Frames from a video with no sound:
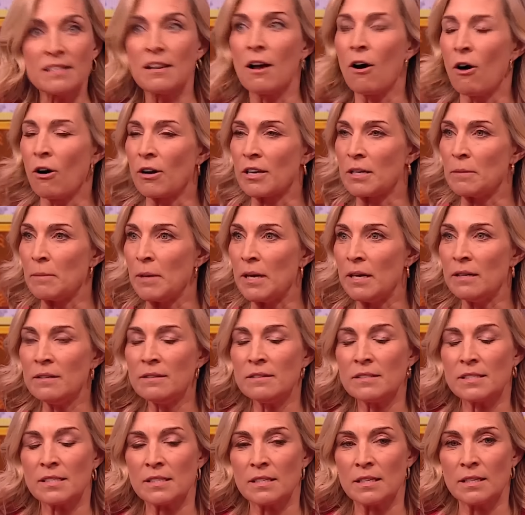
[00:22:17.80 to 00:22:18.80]

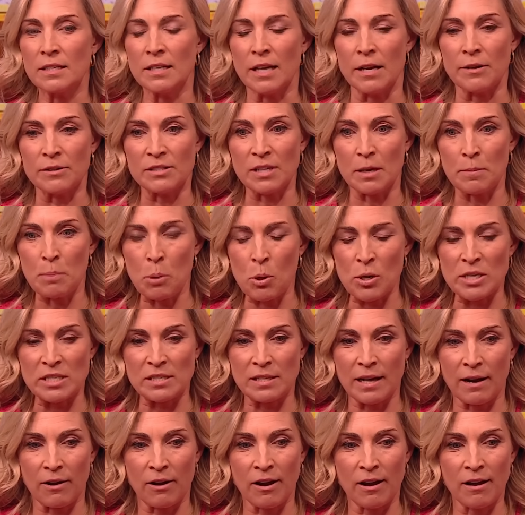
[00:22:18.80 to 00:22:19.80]
argument, as I pointed
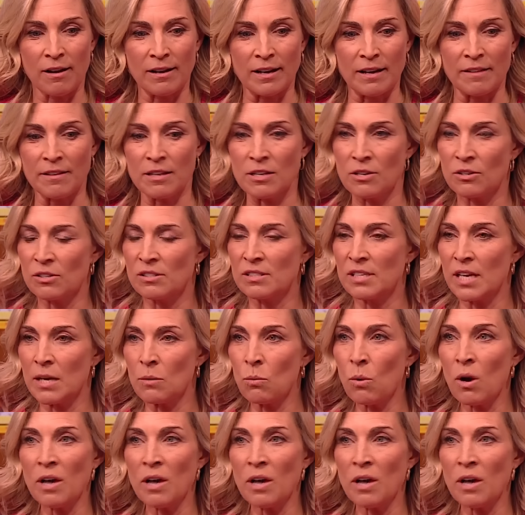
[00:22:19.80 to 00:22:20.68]
out earlier, that you could say, why